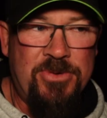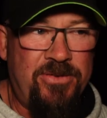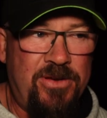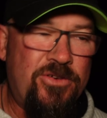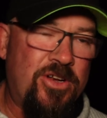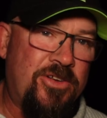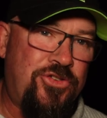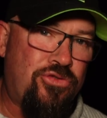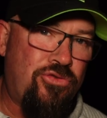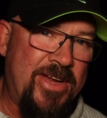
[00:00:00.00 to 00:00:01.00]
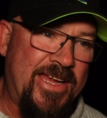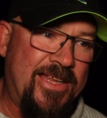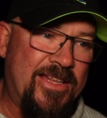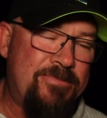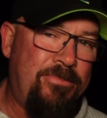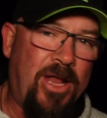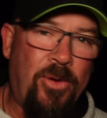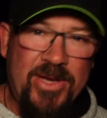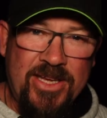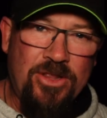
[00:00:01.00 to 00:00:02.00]
But if you've got a tree that's
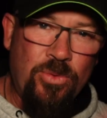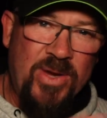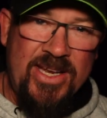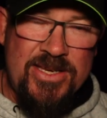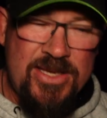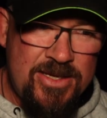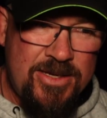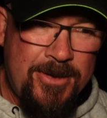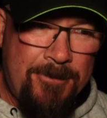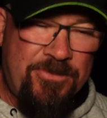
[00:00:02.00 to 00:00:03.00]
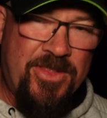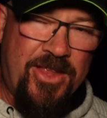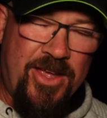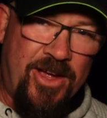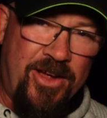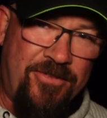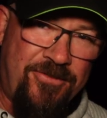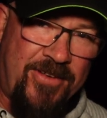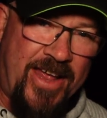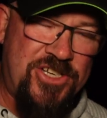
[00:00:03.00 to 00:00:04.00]
blowing in the wind, a
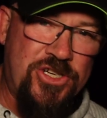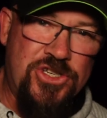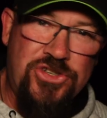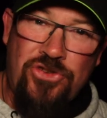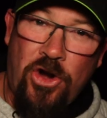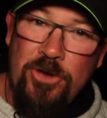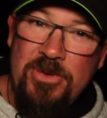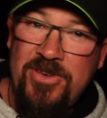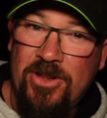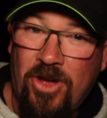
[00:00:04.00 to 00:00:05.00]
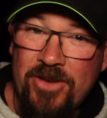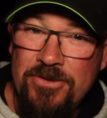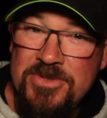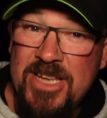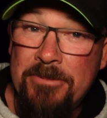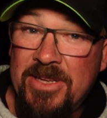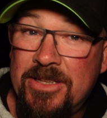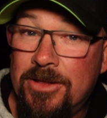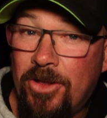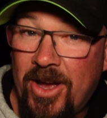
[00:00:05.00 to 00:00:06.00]
flash, a strobe if you like, from
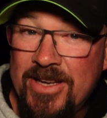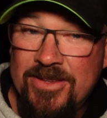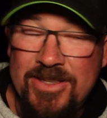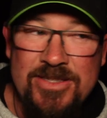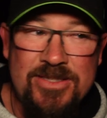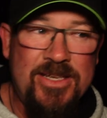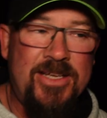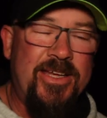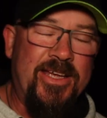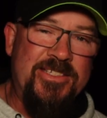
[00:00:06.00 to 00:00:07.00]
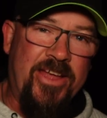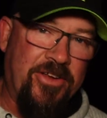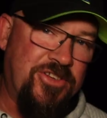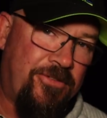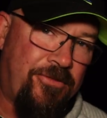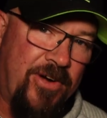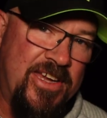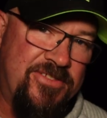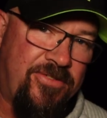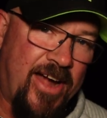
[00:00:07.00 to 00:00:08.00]
something like this, is going to
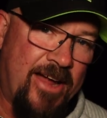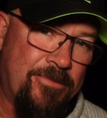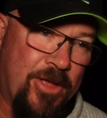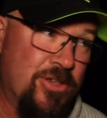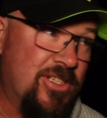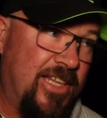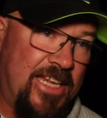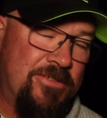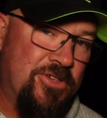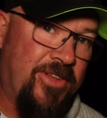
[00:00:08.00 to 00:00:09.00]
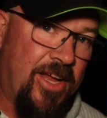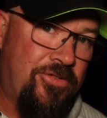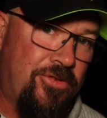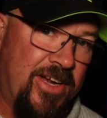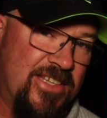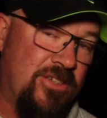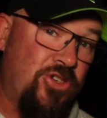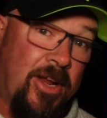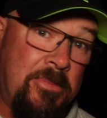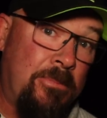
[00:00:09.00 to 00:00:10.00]
freeze frame those leaves on that tree. So it's
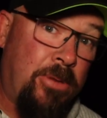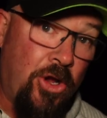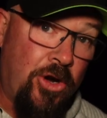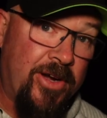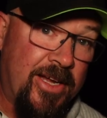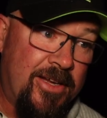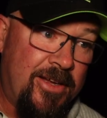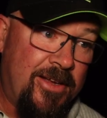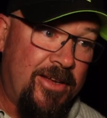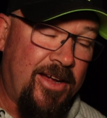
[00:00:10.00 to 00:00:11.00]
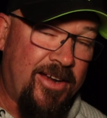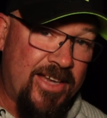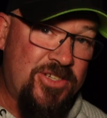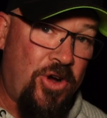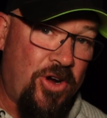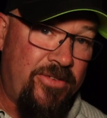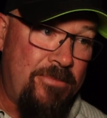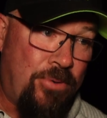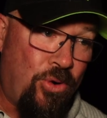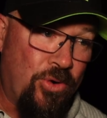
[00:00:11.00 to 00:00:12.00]
not gonna be blurry. And that's kind of
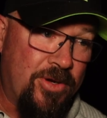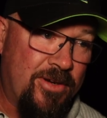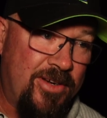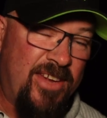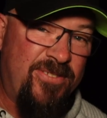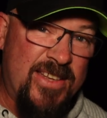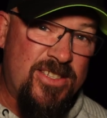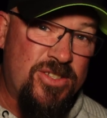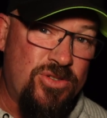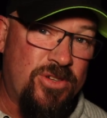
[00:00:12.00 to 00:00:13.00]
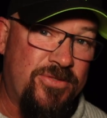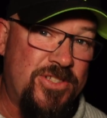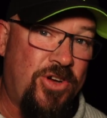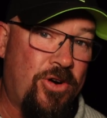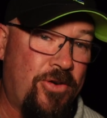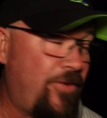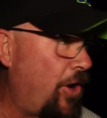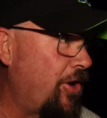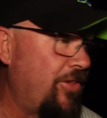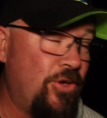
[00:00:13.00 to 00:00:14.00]
important if that's the sort of
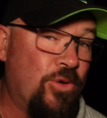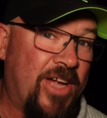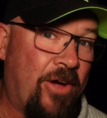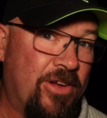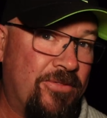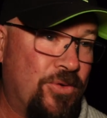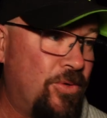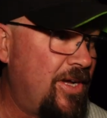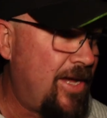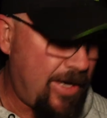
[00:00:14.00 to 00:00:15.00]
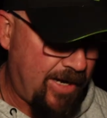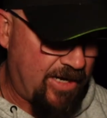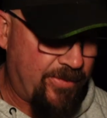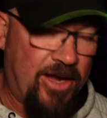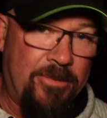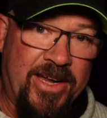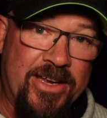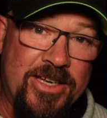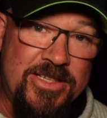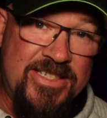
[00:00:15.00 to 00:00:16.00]
photo that you're going for. Anyway, I'm
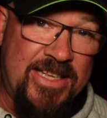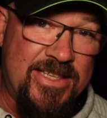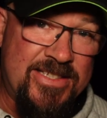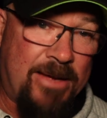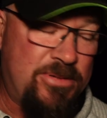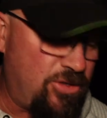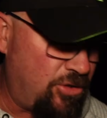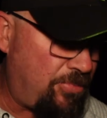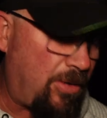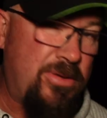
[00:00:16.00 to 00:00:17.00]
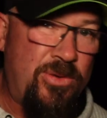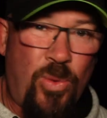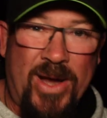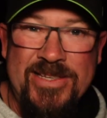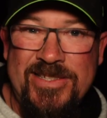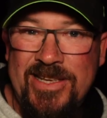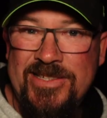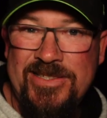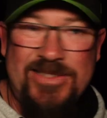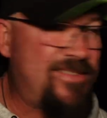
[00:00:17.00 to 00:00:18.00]
gonna set this up to probably
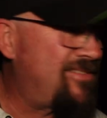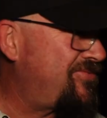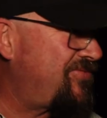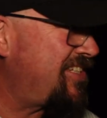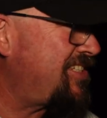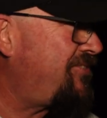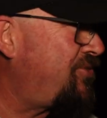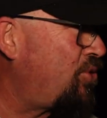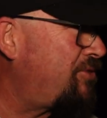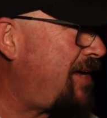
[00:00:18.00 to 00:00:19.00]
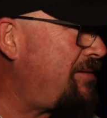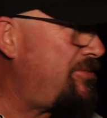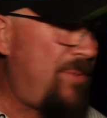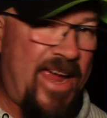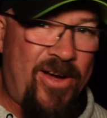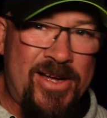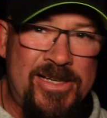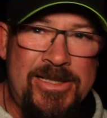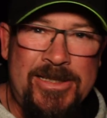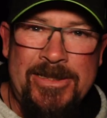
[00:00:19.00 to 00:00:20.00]
1/64th maybe power,
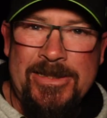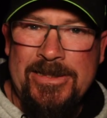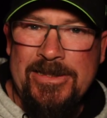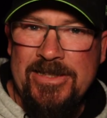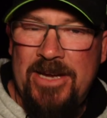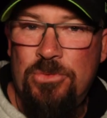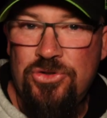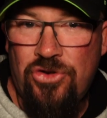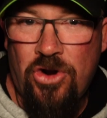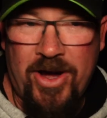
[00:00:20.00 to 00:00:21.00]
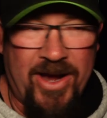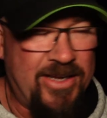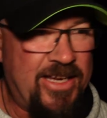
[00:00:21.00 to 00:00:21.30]
and we'll try it.